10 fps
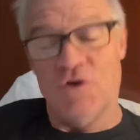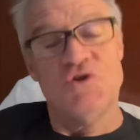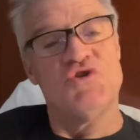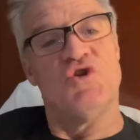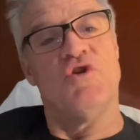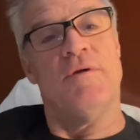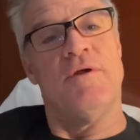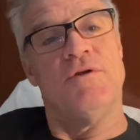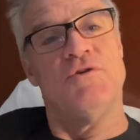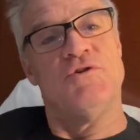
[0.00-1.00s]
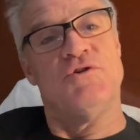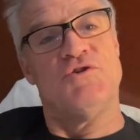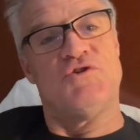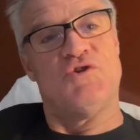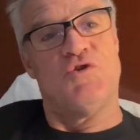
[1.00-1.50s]

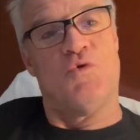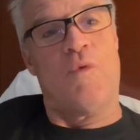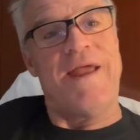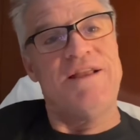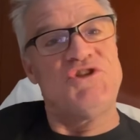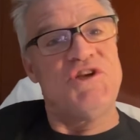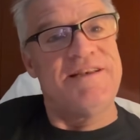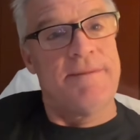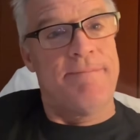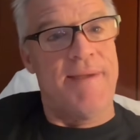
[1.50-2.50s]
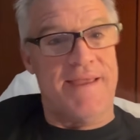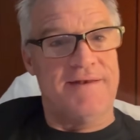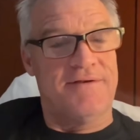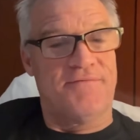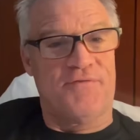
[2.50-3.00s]
So the raging
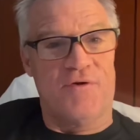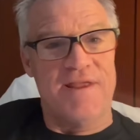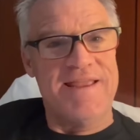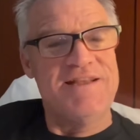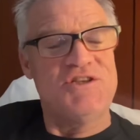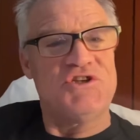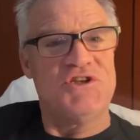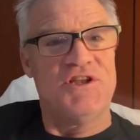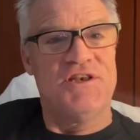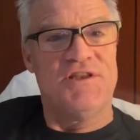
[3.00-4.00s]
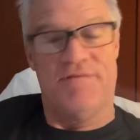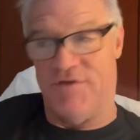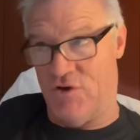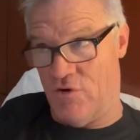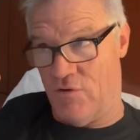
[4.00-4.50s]
debate for each
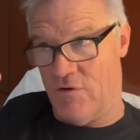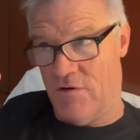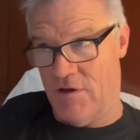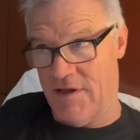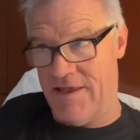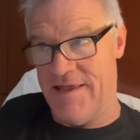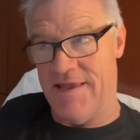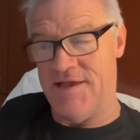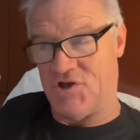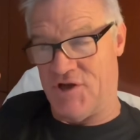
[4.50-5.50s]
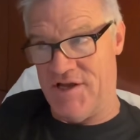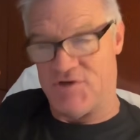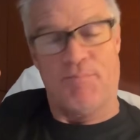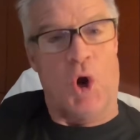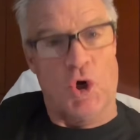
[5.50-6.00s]
divinity,
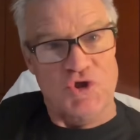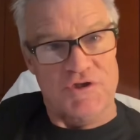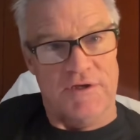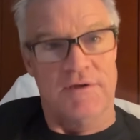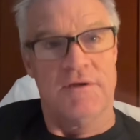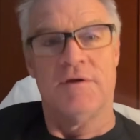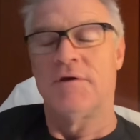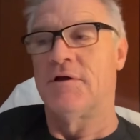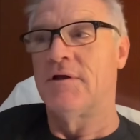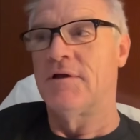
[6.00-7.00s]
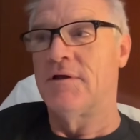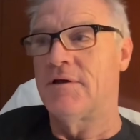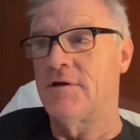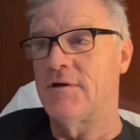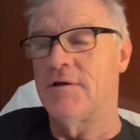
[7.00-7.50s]
each person,
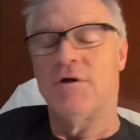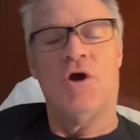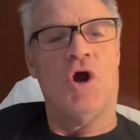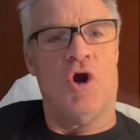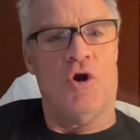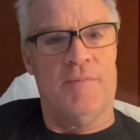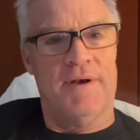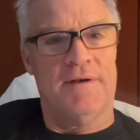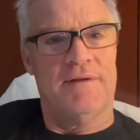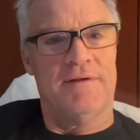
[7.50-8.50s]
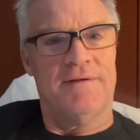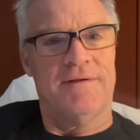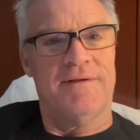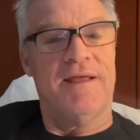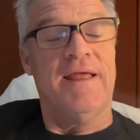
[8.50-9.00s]
Herman,
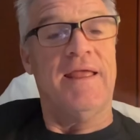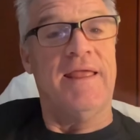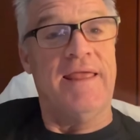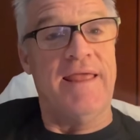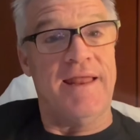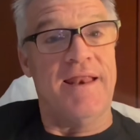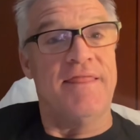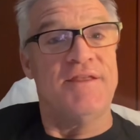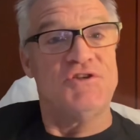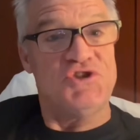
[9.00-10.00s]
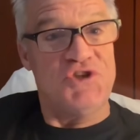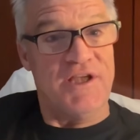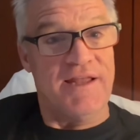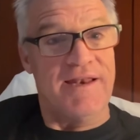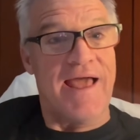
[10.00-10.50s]
get the
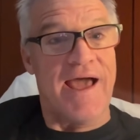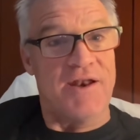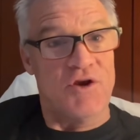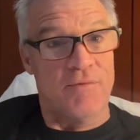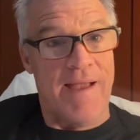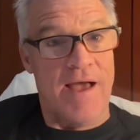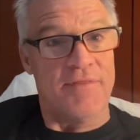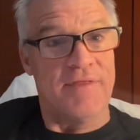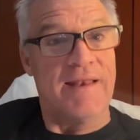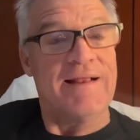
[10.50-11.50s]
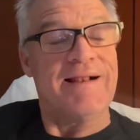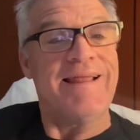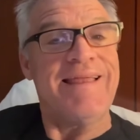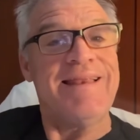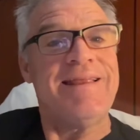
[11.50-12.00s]
shit out of your mouth and
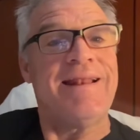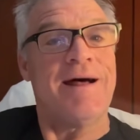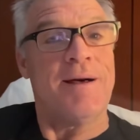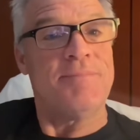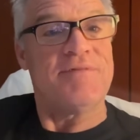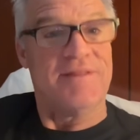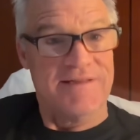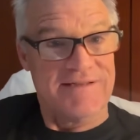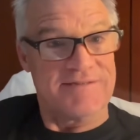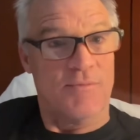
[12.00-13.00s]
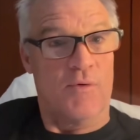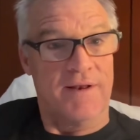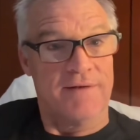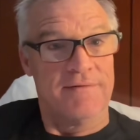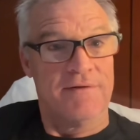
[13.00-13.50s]
clean it up this
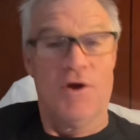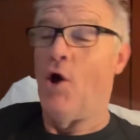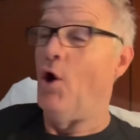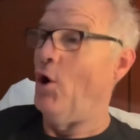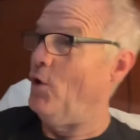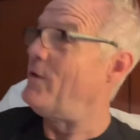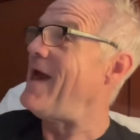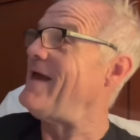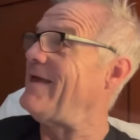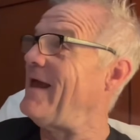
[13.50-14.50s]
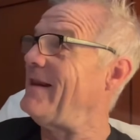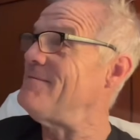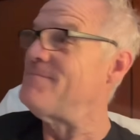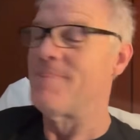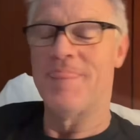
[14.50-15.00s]
morning. Okay, Kenny.